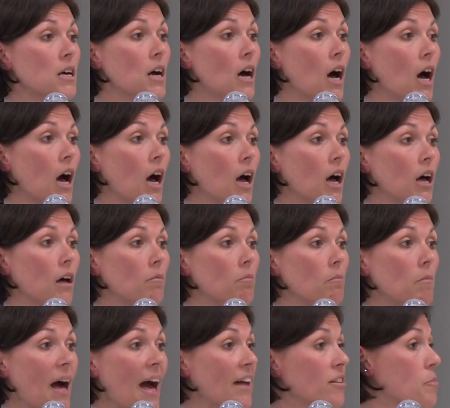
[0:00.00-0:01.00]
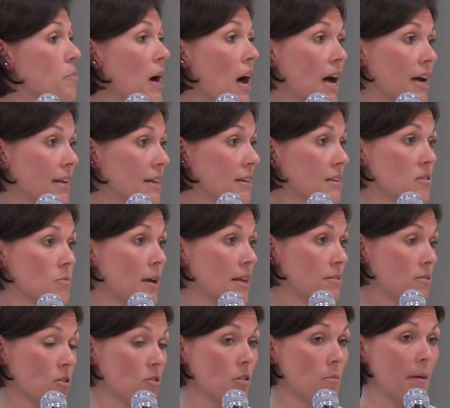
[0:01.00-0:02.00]
out-of-pocket
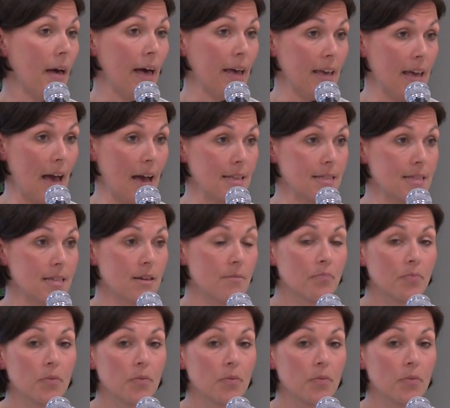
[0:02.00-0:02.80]
expense on the back end.